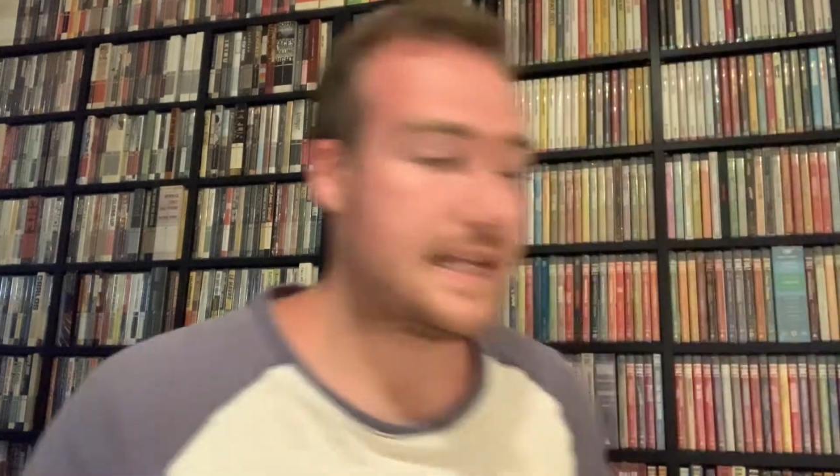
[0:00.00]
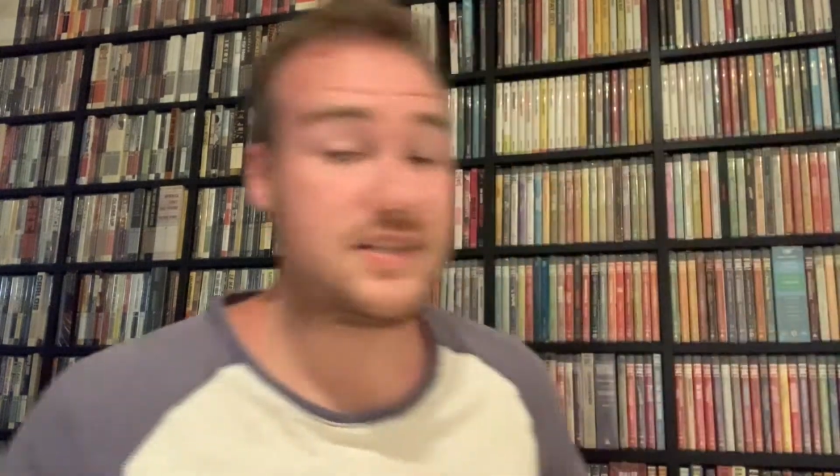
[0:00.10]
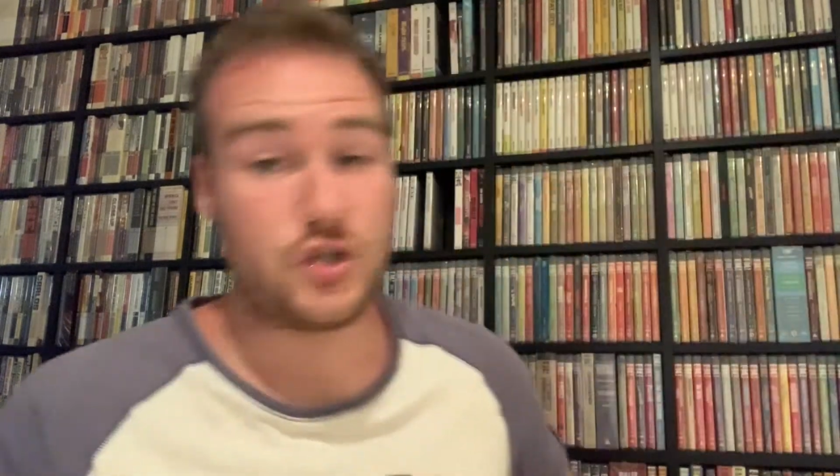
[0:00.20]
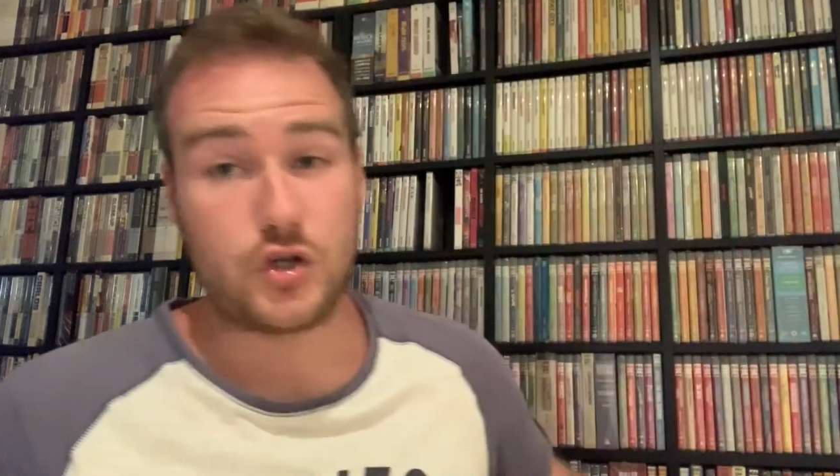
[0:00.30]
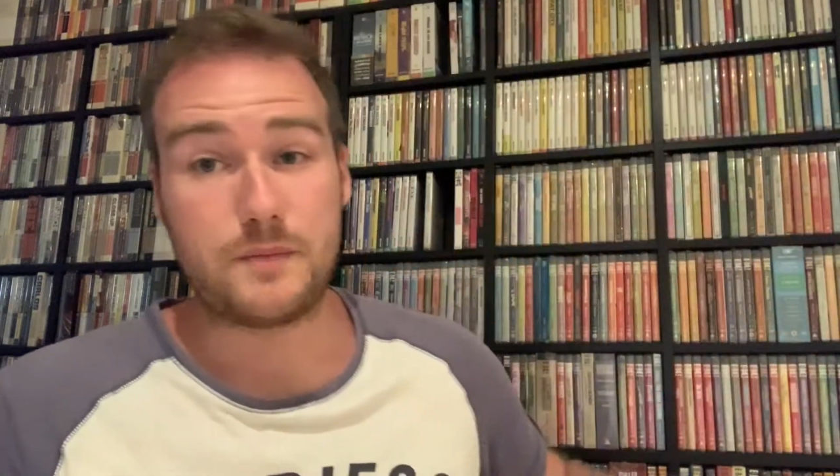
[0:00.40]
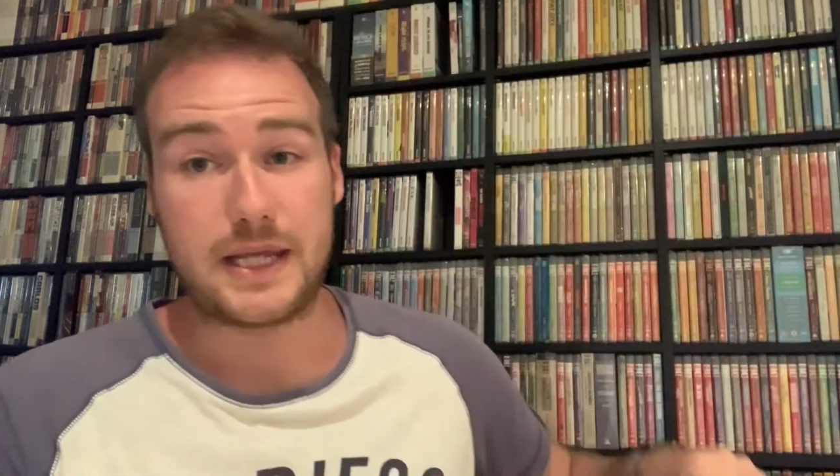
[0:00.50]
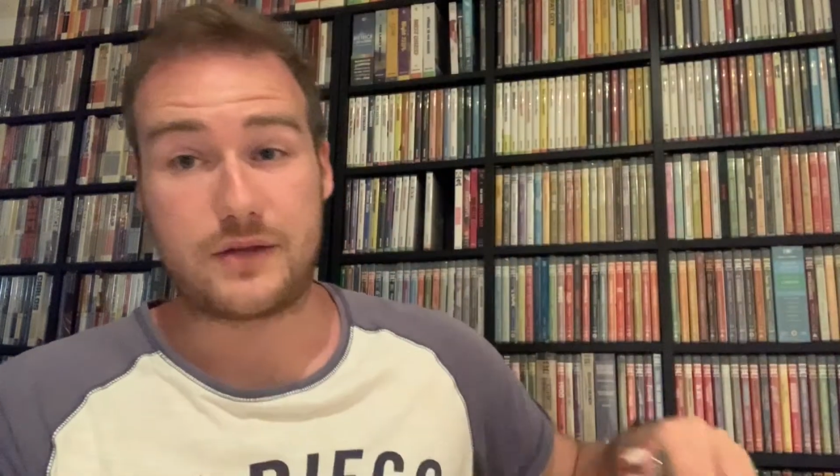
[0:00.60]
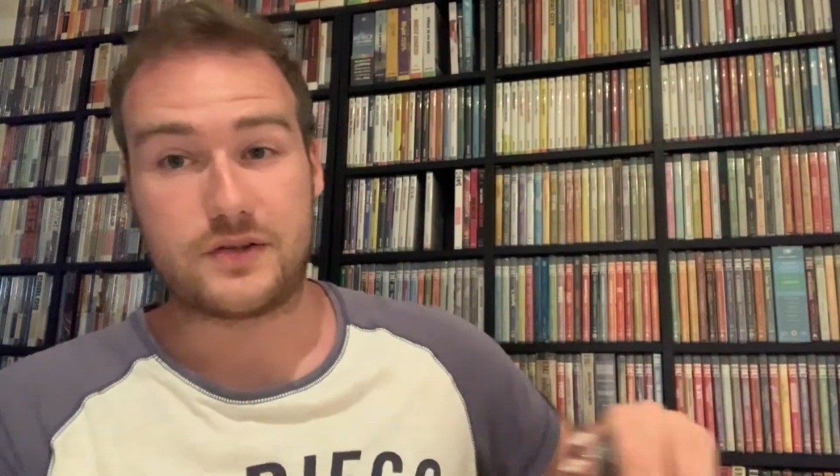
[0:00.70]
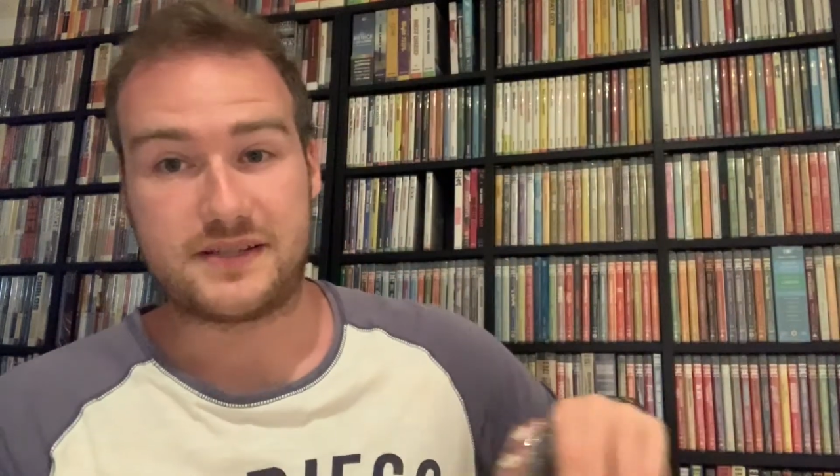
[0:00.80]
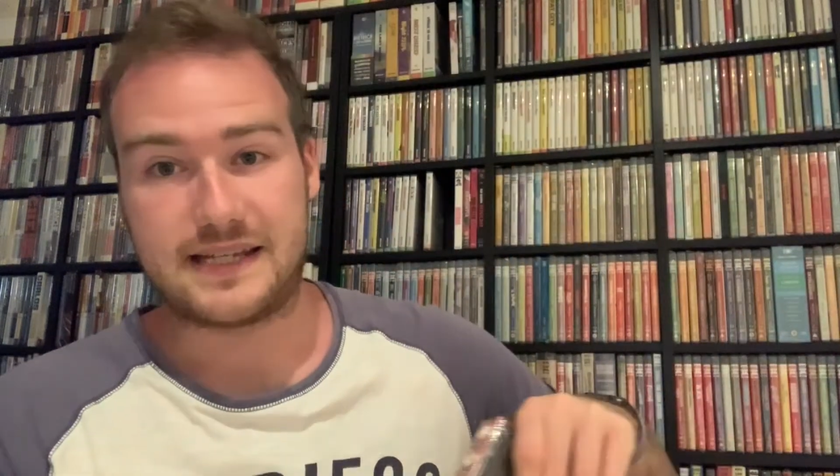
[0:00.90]
new to me
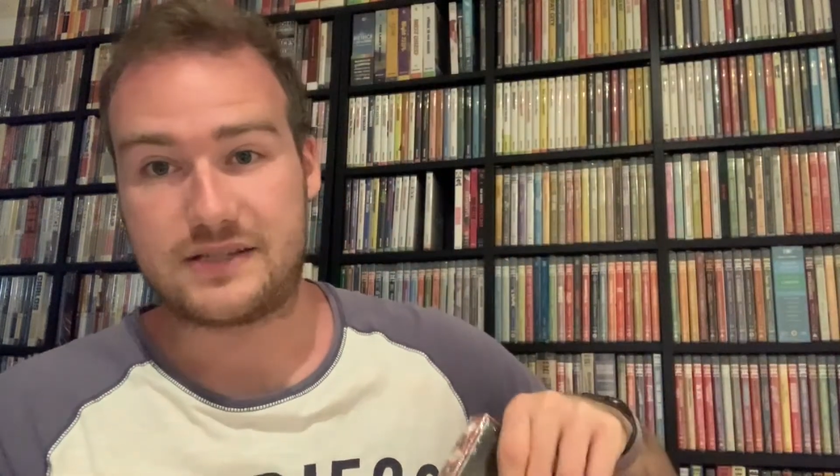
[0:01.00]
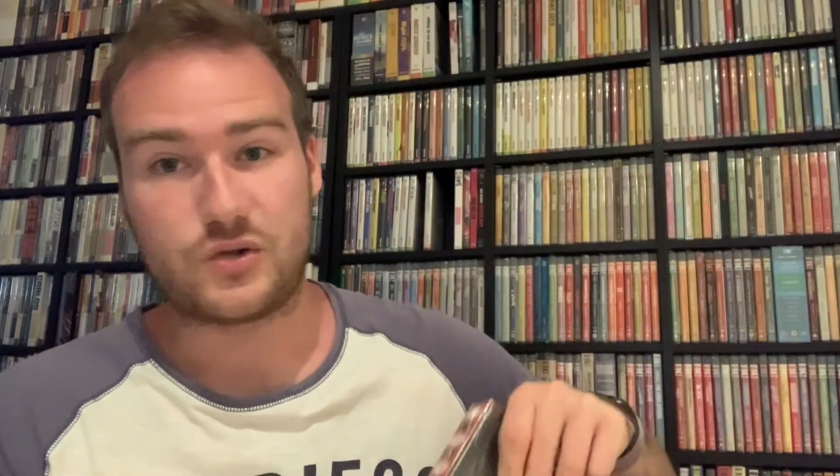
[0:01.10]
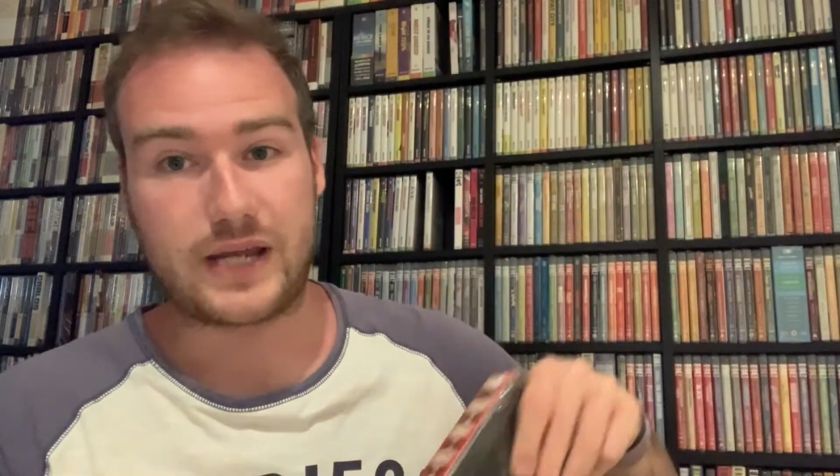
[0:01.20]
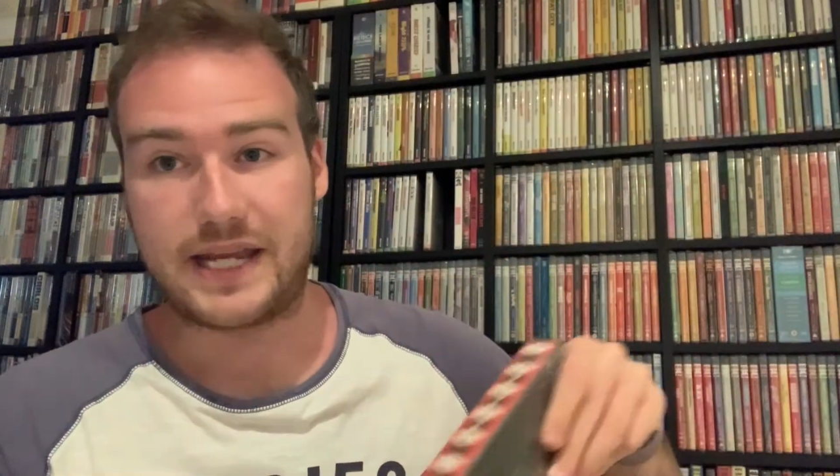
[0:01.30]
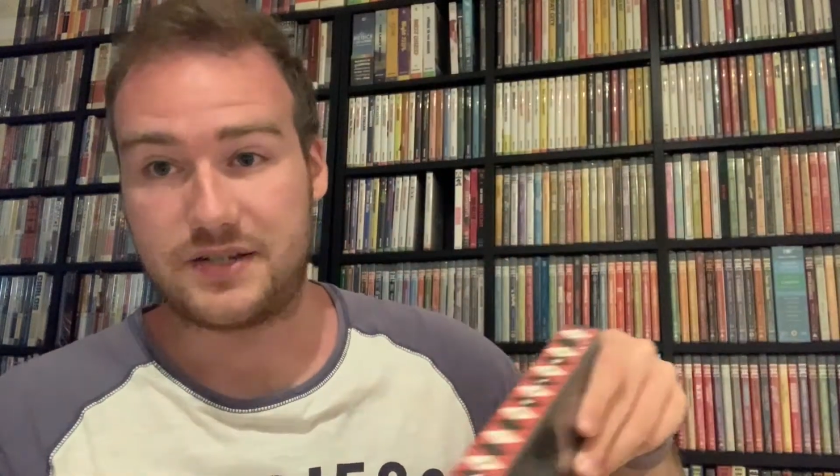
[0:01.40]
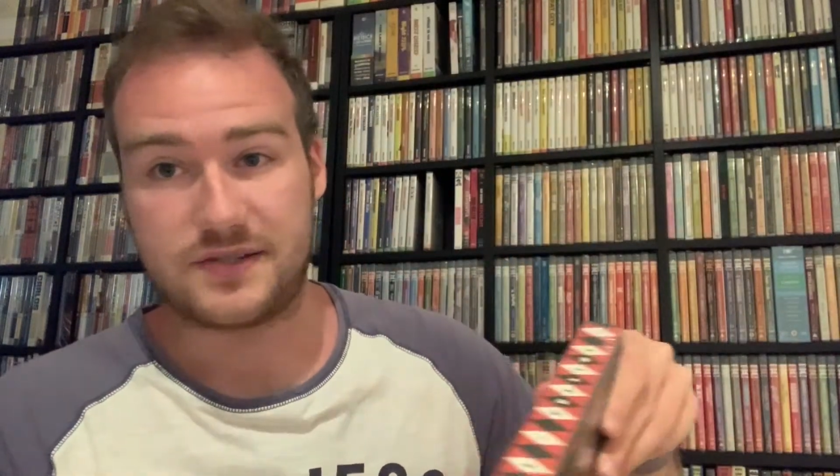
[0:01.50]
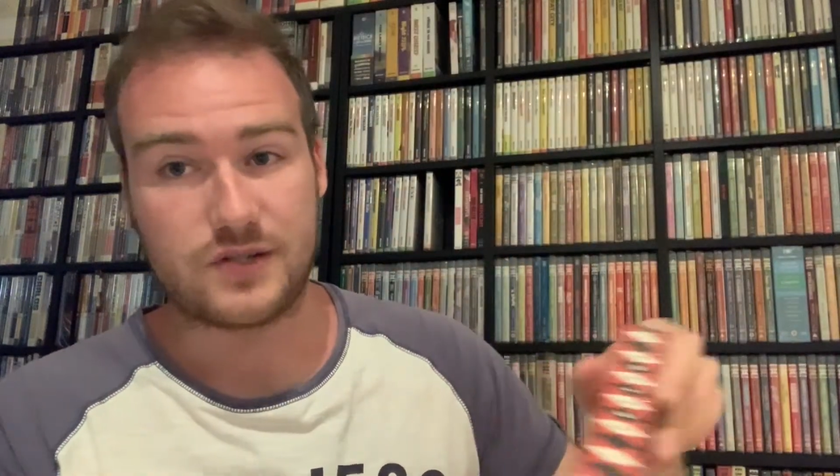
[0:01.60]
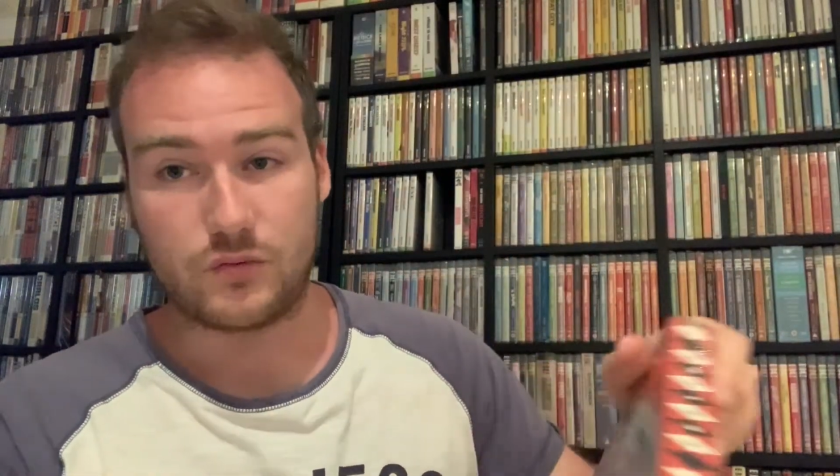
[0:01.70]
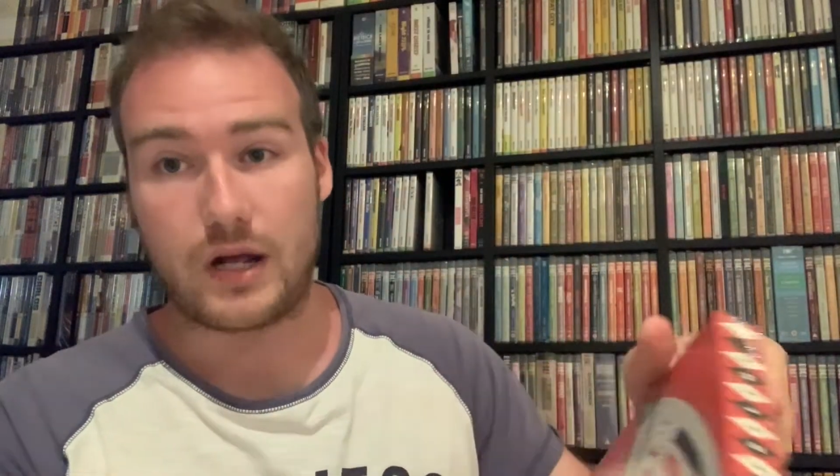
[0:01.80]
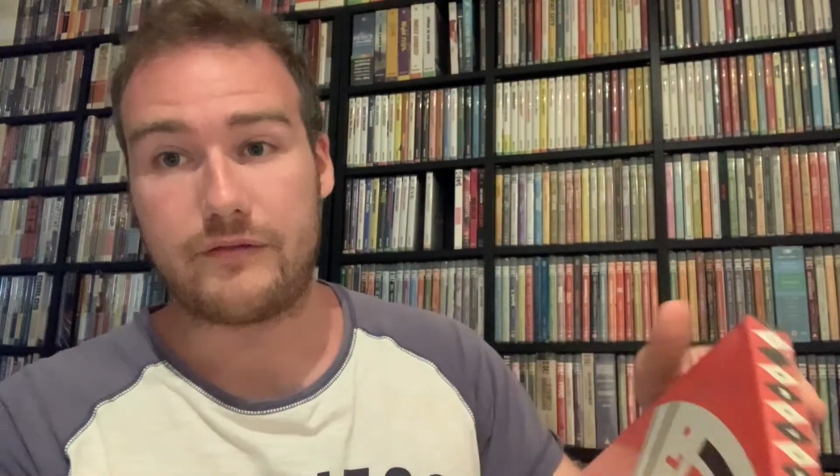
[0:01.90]
because it took ages to
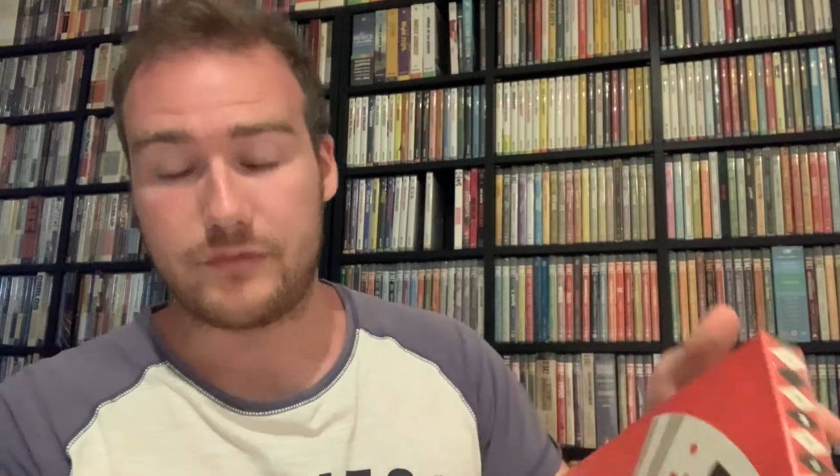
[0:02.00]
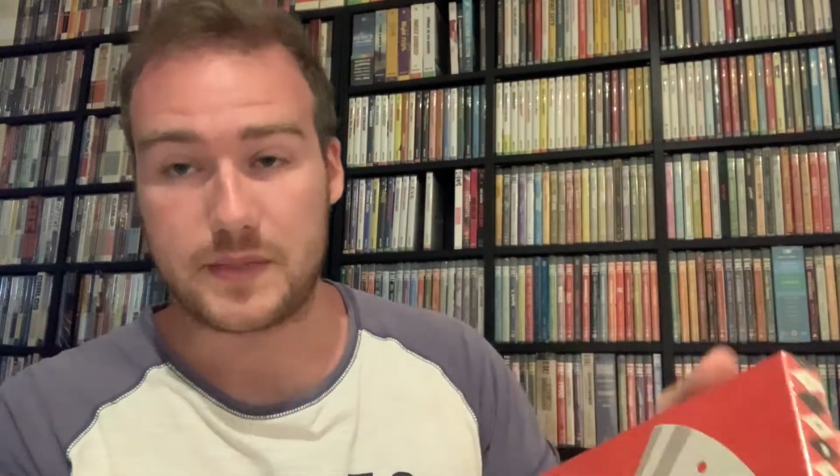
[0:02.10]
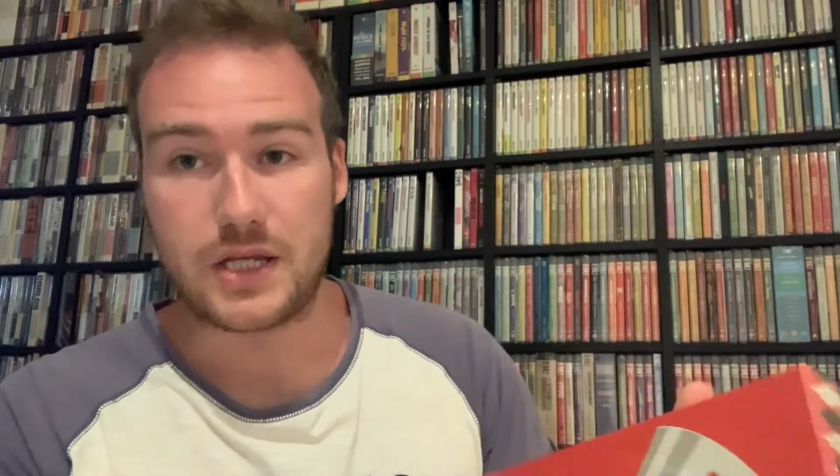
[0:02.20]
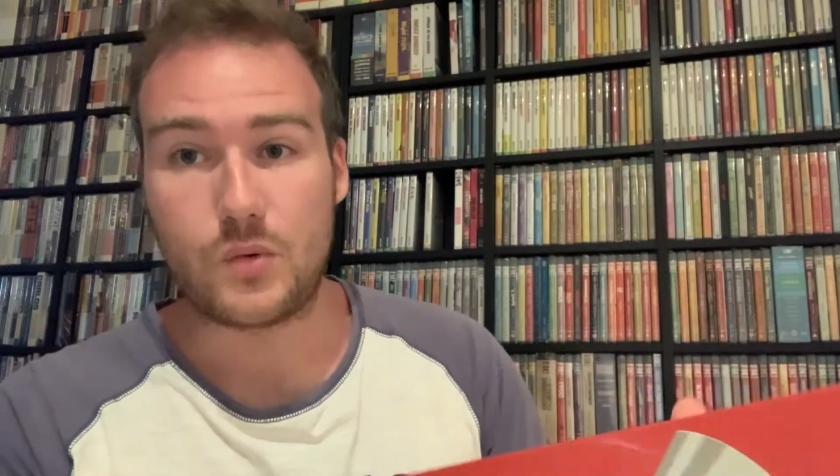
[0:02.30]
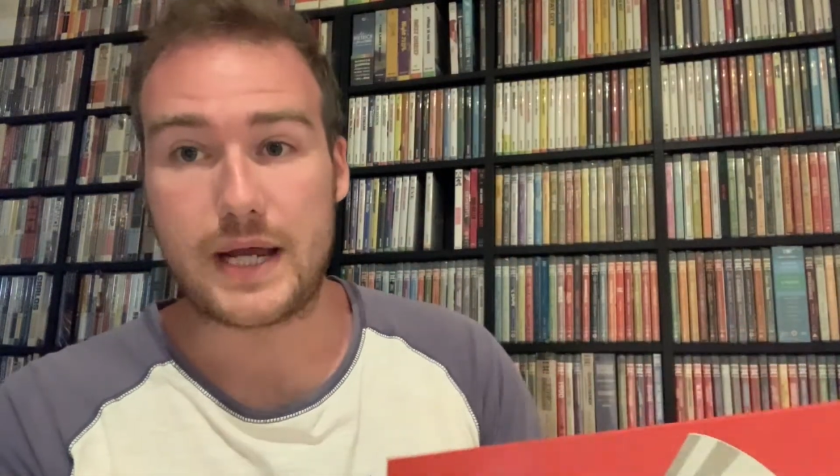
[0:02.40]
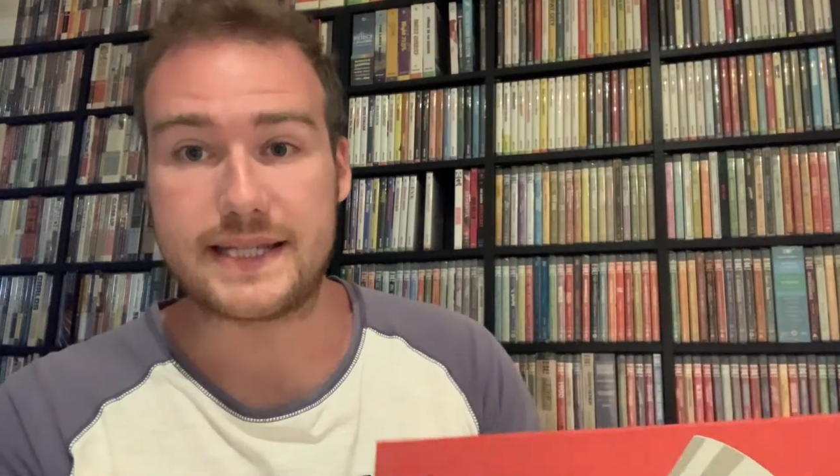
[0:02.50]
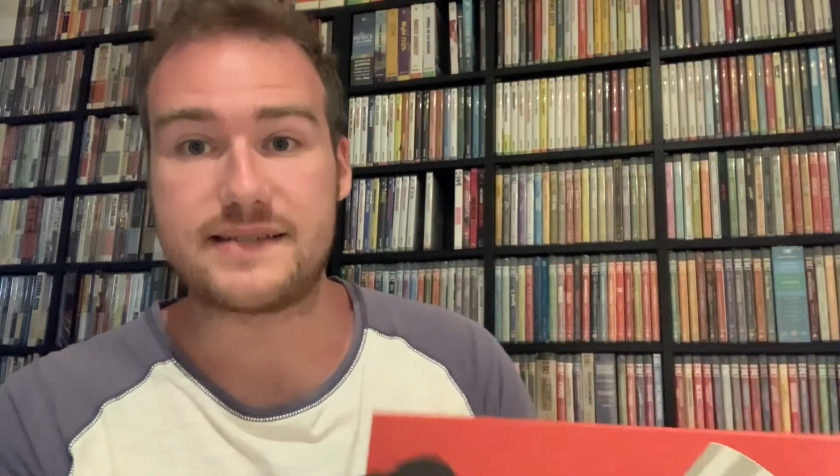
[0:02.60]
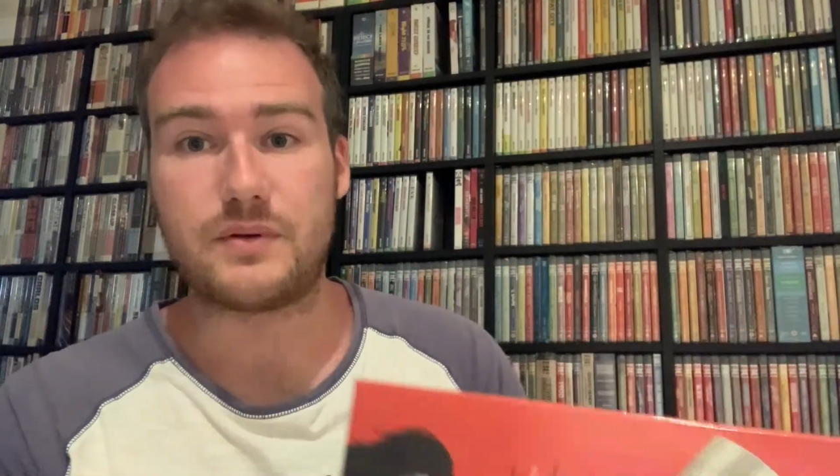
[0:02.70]
arrive from the US,